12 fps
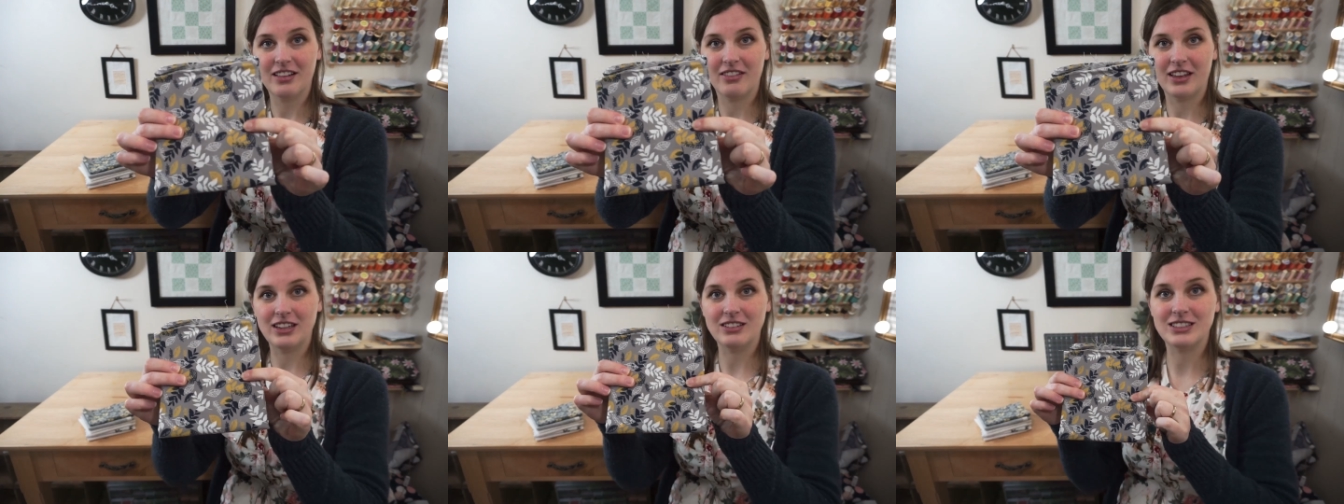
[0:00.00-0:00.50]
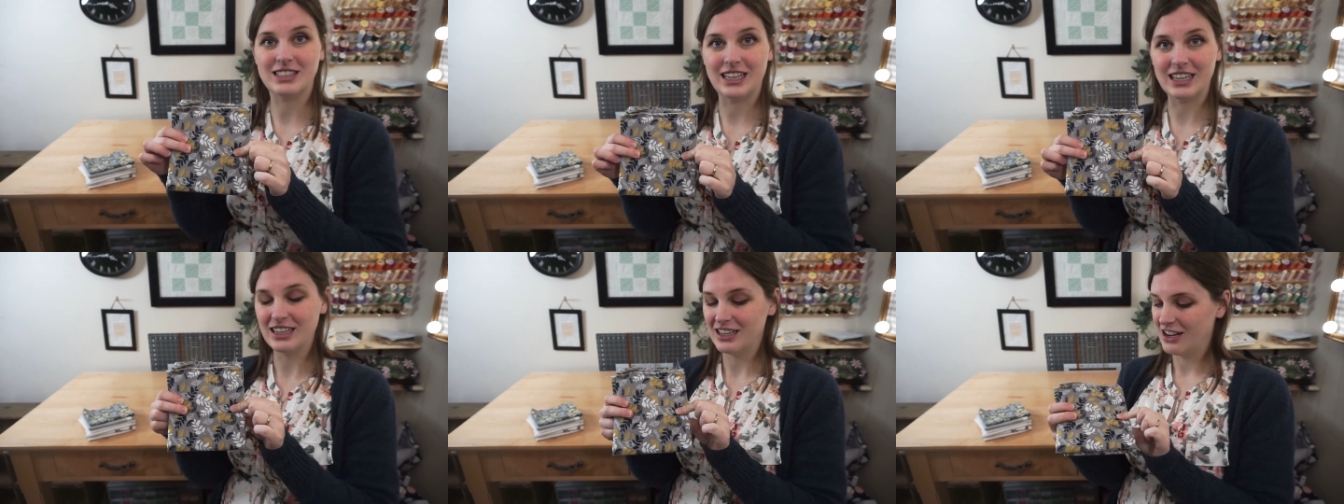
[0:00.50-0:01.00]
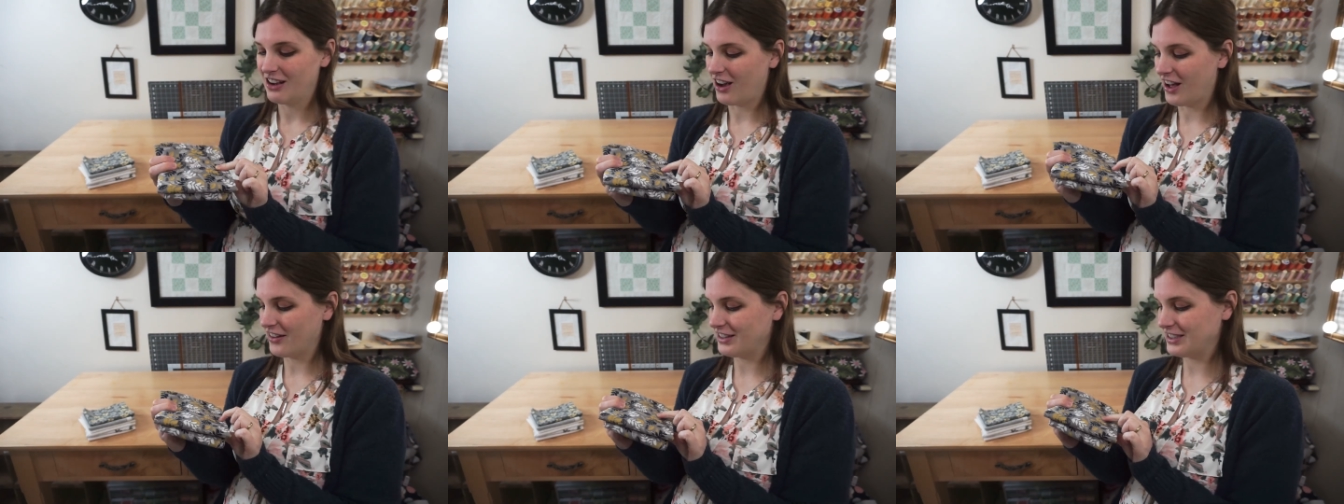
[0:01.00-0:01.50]
that you see
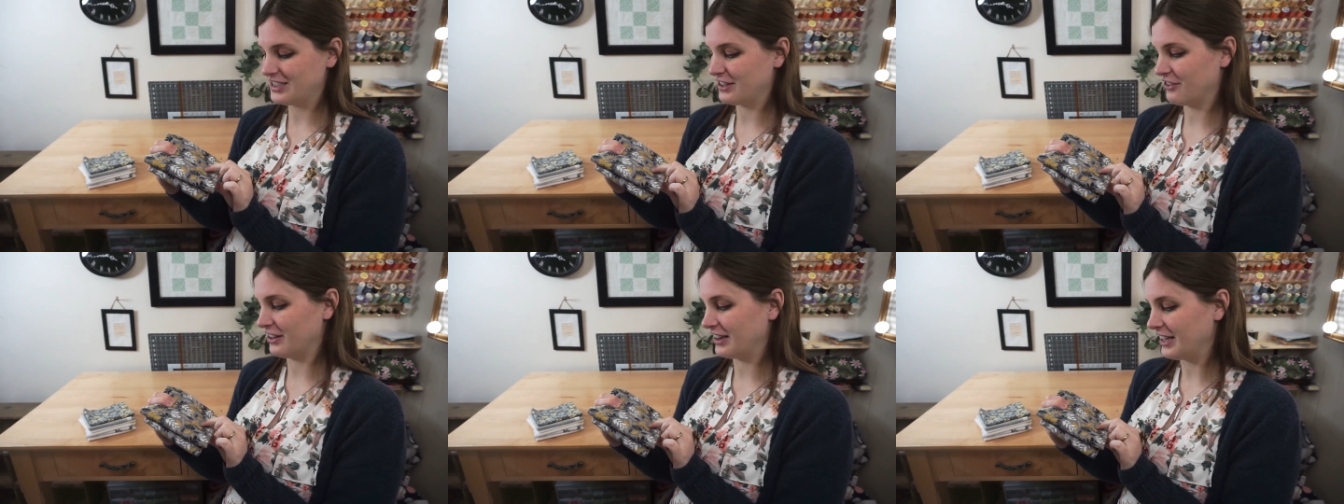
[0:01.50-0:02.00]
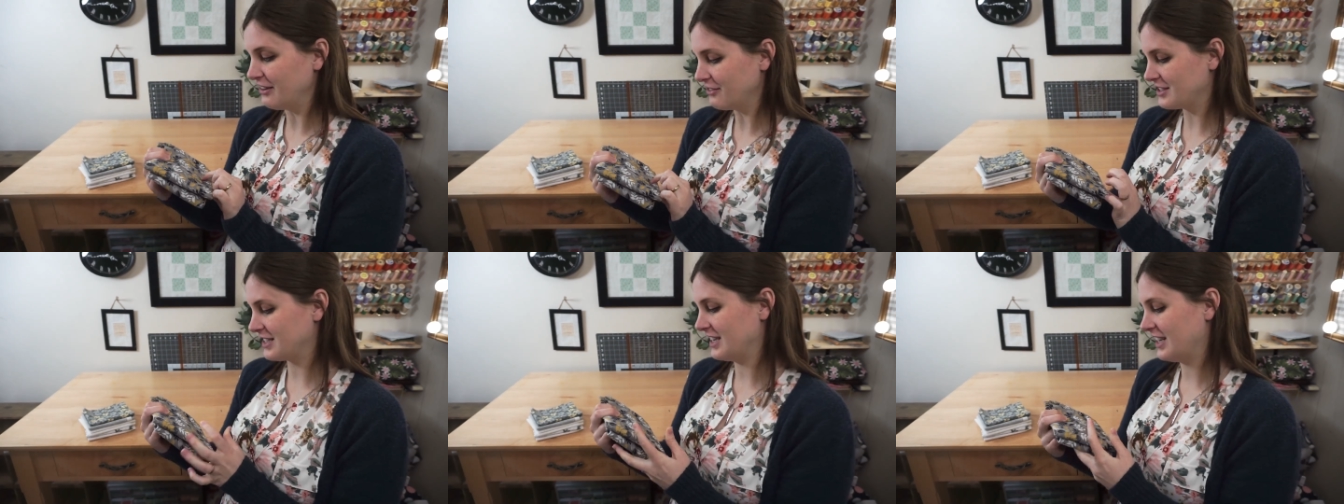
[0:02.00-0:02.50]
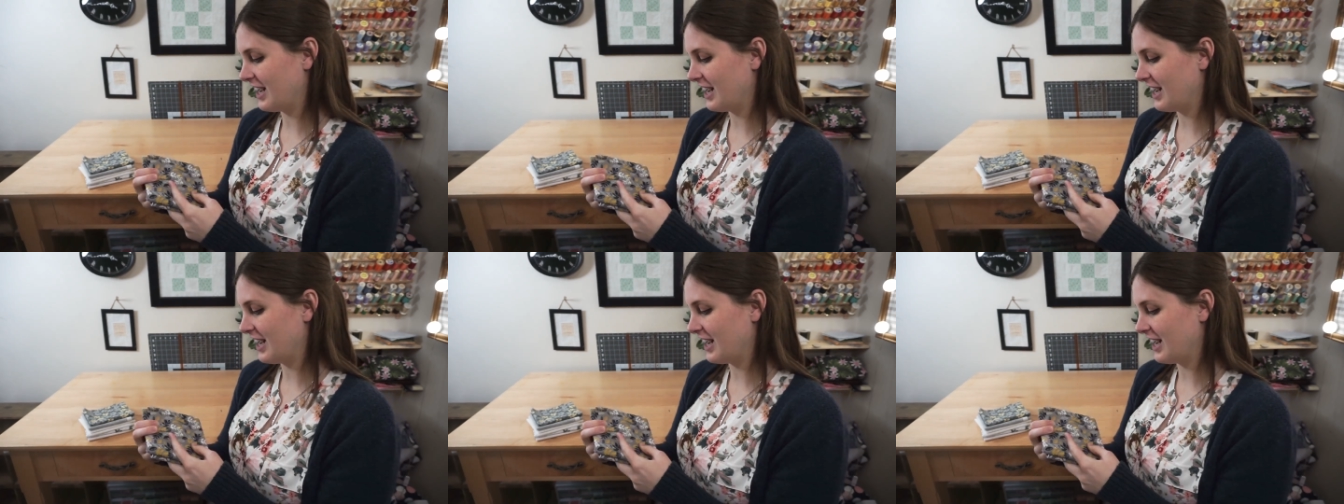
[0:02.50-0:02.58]
on these different leaves.